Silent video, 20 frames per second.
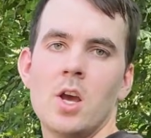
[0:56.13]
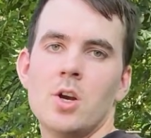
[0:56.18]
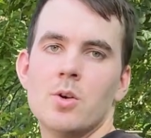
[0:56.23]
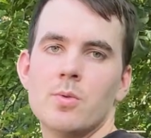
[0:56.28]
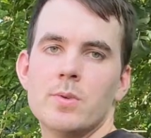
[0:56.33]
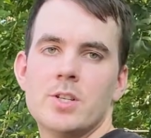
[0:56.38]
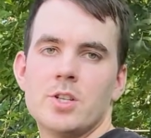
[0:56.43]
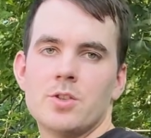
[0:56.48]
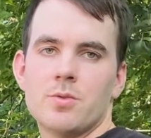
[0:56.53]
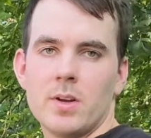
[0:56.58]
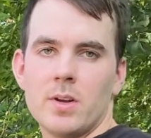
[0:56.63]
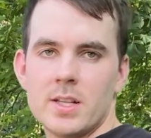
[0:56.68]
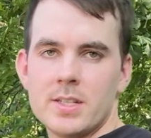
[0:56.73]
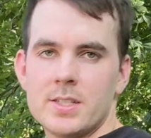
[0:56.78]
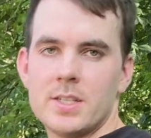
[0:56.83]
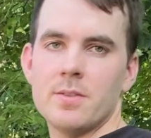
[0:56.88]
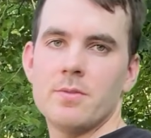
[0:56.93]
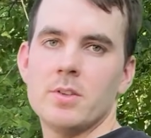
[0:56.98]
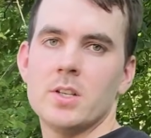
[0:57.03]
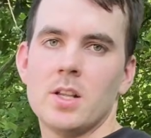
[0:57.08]
which is
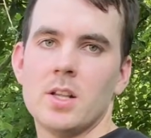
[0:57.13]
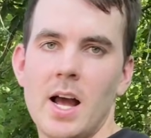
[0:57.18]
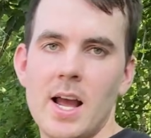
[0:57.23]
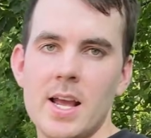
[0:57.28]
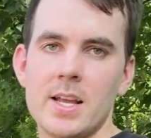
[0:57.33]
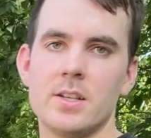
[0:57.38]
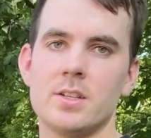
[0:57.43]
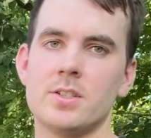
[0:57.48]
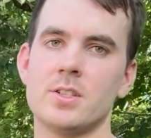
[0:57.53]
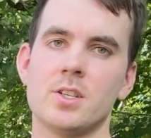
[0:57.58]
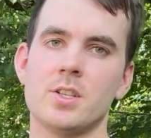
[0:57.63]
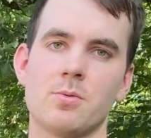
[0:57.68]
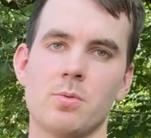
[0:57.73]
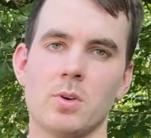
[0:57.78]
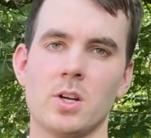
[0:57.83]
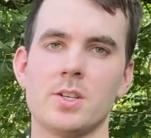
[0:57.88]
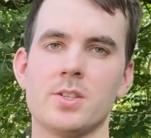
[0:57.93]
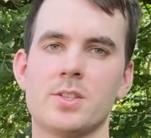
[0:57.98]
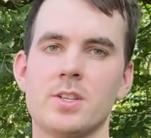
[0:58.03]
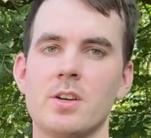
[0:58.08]
relatively light since we're
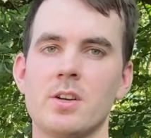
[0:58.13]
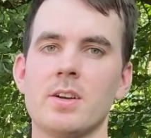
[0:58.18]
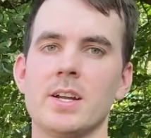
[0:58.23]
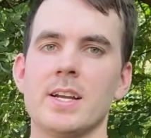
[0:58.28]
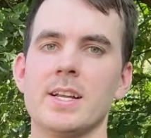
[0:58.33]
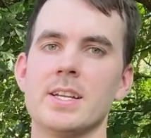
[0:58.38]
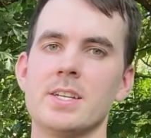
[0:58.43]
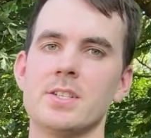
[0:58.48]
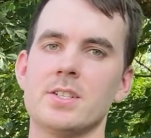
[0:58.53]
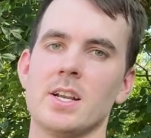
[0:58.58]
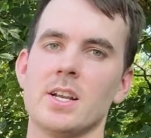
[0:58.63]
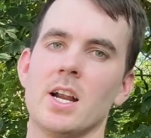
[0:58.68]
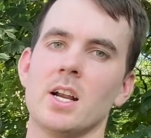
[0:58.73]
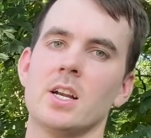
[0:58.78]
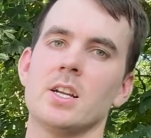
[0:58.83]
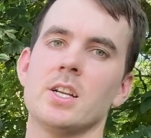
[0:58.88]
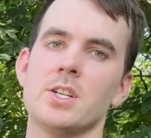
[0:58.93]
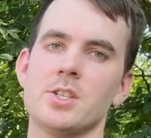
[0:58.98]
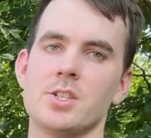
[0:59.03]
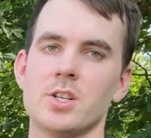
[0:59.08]
considering it is an air
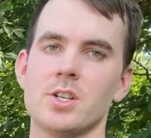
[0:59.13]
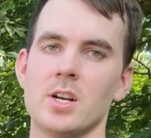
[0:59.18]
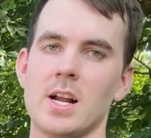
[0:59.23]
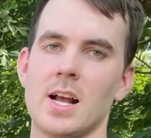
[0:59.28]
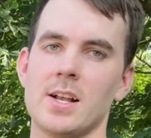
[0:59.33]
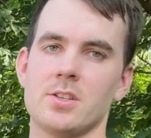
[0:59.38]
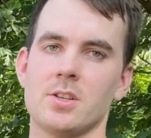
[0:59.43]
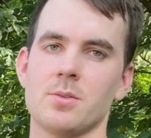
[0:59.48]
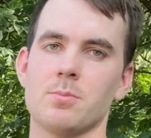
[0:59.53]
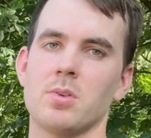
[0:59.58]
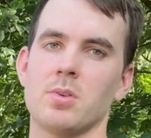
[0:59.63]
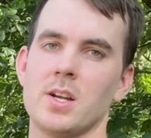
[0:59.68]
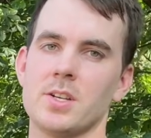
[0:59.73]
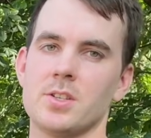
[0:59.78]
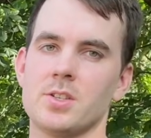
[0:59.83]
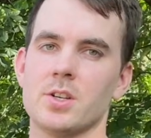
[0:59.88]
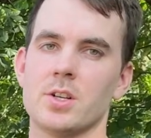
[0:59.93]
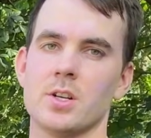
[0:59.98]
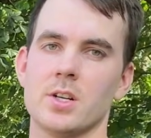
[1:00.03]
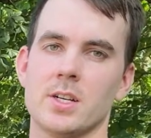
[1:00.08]
conditioner. It has a
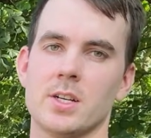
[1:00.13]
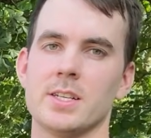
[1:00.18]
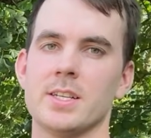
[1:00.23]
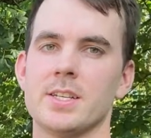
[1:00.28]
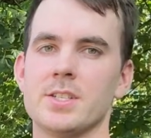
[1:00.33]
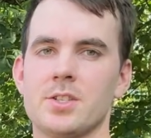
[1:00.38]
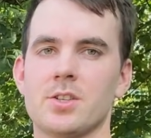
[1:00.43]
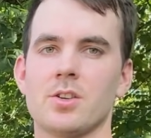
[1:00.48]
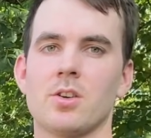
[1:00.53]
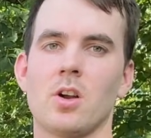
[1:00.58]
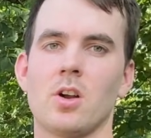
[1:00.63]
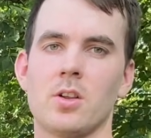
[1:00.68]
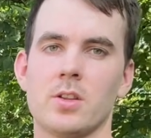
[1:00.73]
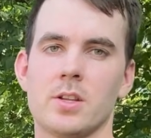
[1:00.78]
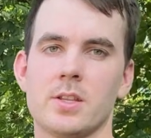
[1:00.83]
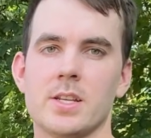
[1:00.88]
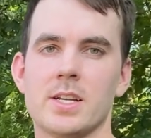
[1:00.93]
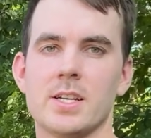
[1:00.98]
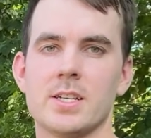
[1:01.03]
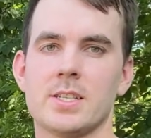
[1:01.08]
compressor, a condenser, and all the
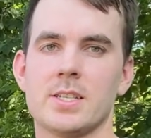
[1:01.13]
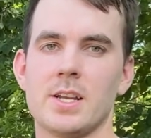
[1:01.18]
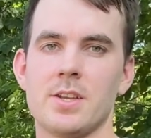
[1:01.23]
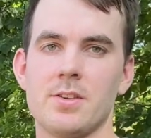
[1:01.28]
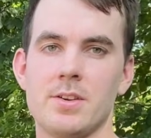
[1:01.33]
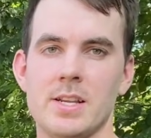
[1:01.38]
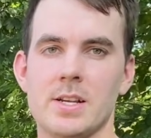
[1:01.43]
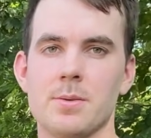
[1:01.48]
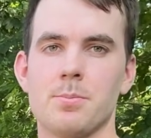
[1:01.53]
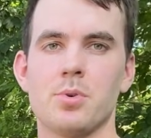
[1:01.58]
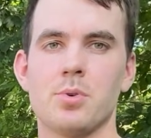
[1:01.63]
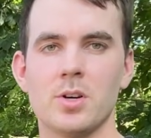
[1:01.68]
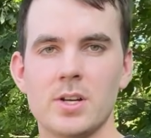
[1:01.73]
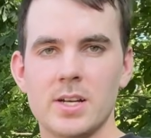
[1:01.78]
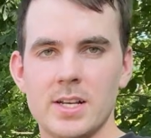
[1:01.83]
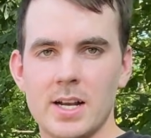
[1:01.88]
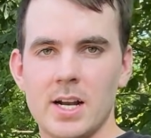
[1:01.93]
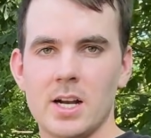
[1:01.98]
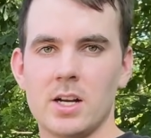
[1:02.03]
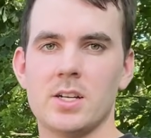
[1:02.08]
things that you need to put
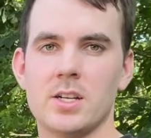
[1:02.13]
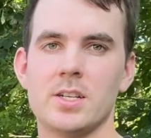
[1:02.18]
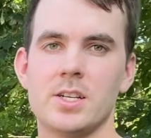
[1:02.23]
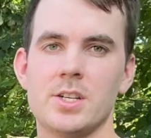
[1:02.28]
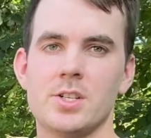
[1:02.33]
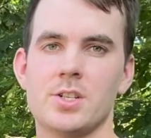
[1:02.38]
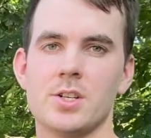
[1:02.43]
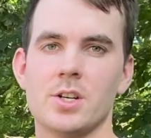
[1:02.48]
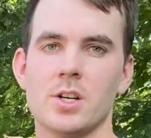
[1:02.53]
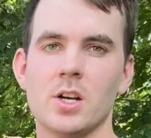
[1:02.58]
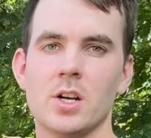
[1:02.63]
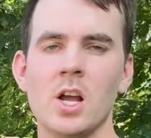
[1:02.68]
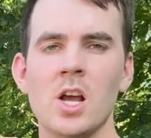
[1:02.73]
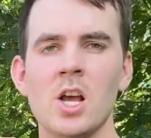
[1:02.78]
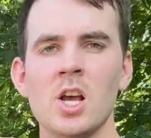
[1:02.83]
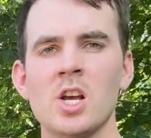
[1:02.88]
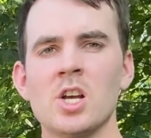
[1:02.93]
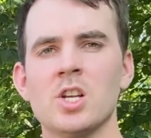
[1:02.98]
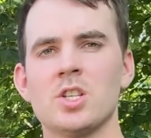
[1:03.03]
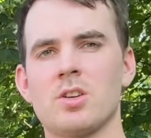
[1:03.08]
in an air conditioner.
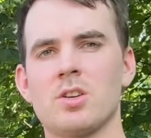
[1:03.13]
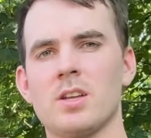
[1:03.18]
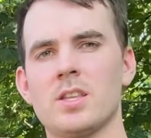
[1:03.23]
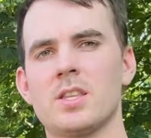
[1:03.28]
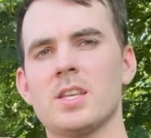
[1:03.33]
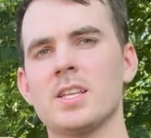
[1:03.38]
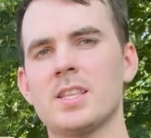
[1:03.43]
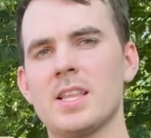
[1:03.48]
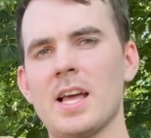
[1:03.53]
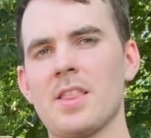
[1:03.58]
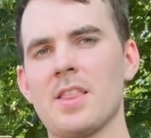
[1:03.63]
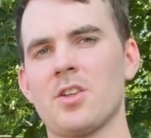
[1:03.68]
So I think that